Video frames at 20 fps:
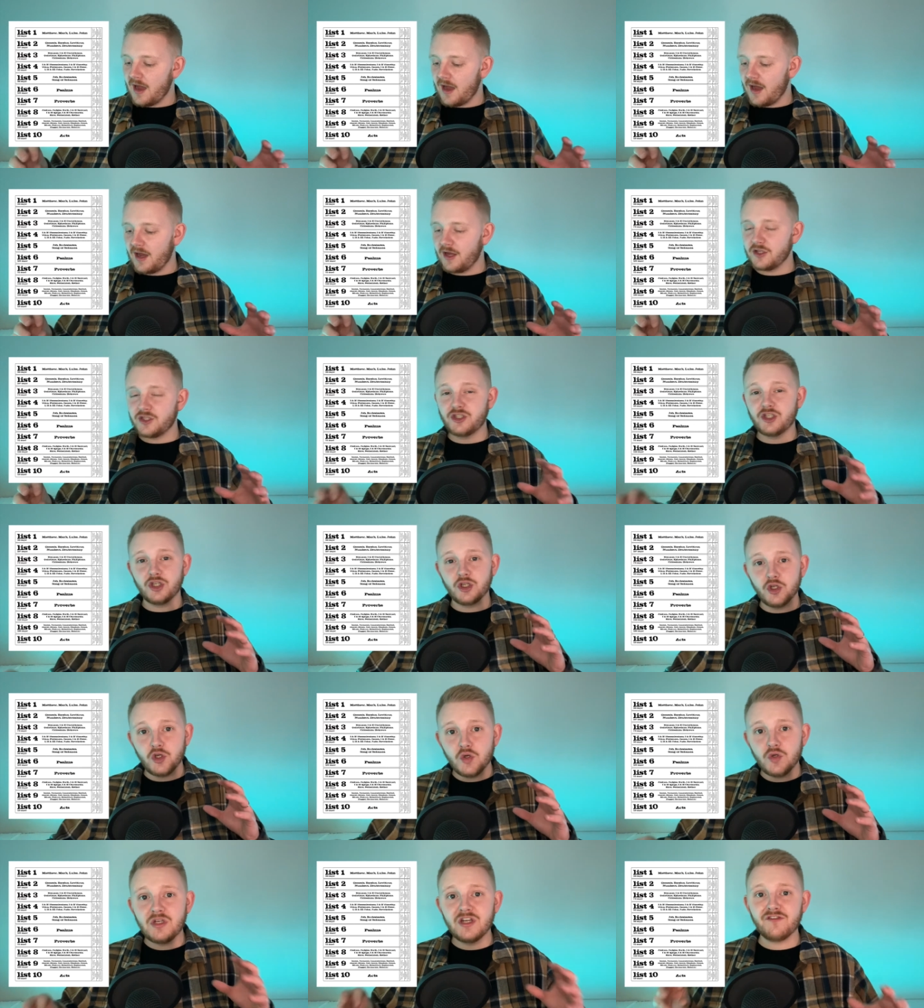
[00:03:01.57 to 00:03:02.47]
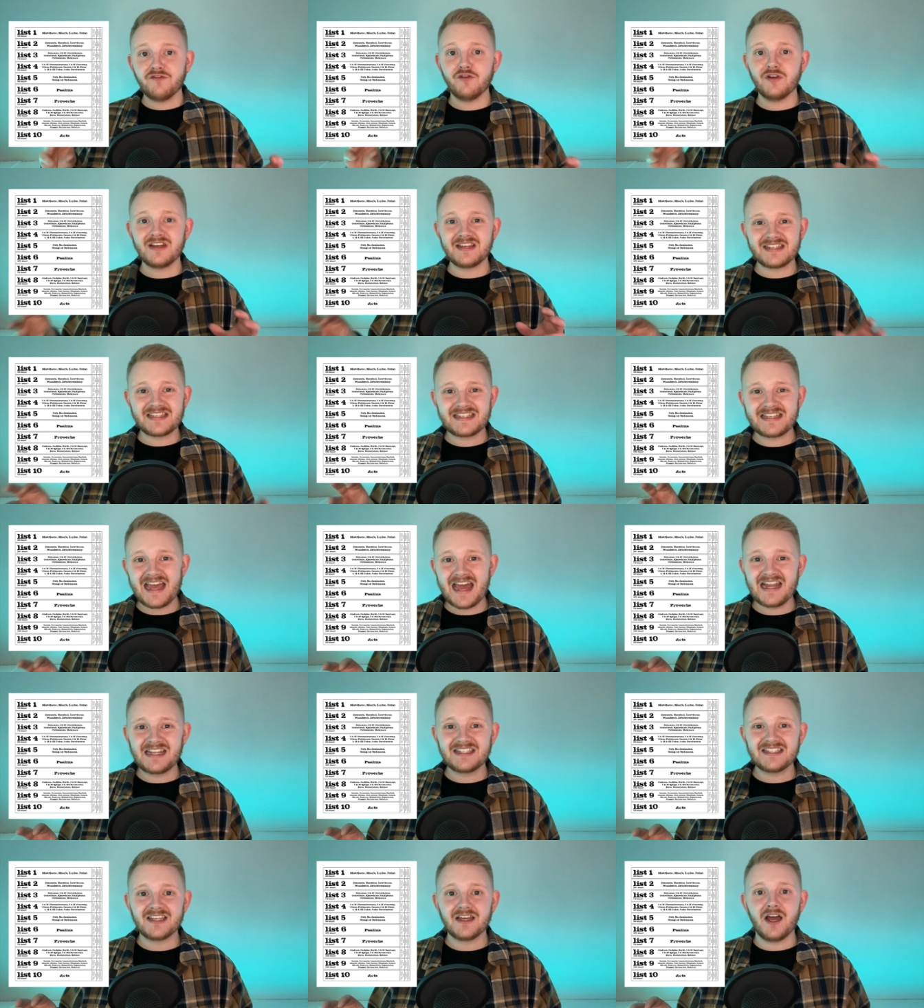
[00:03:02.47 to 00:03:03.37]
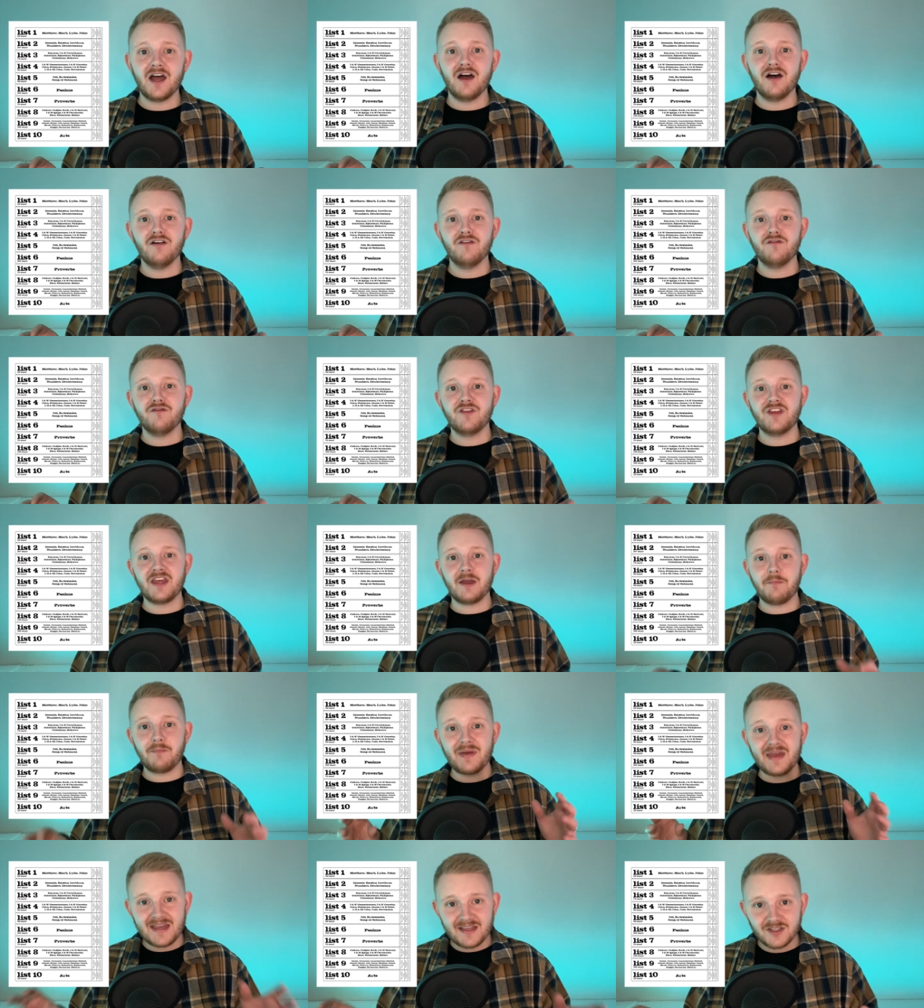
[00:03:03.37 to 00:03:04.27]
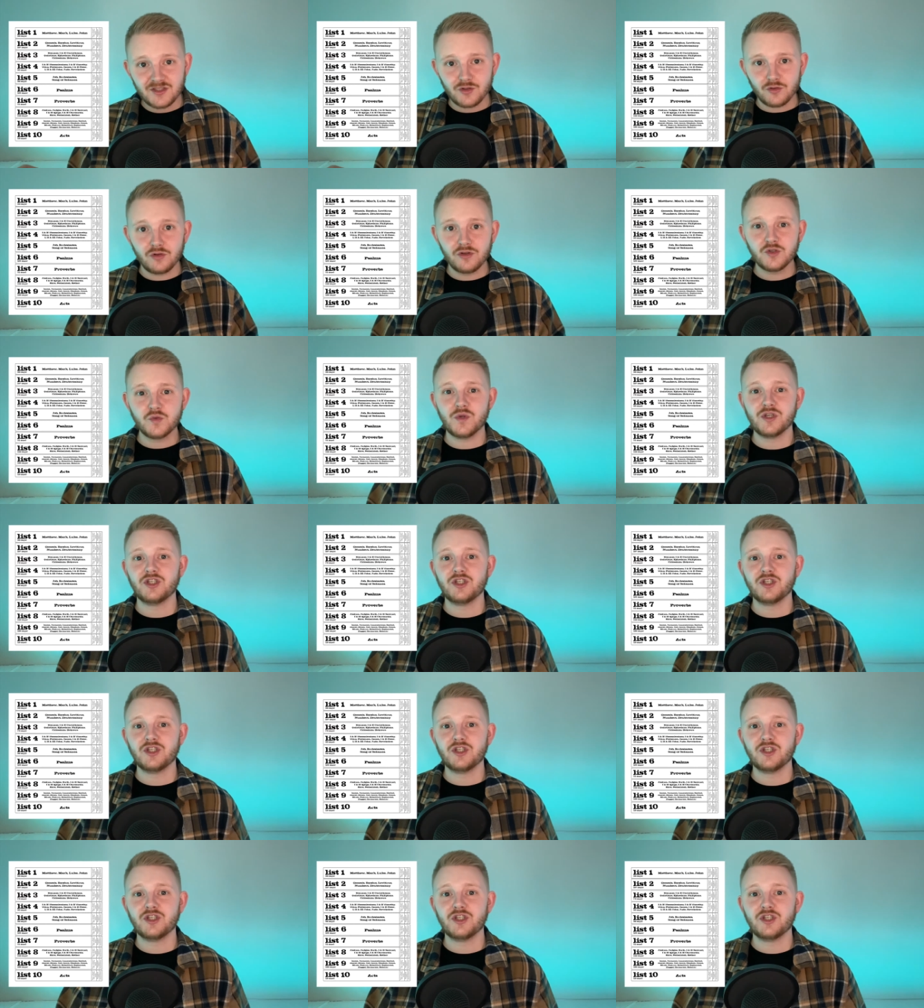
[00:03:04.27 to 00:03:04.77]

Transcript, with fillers: uh, two different sets of the epistles,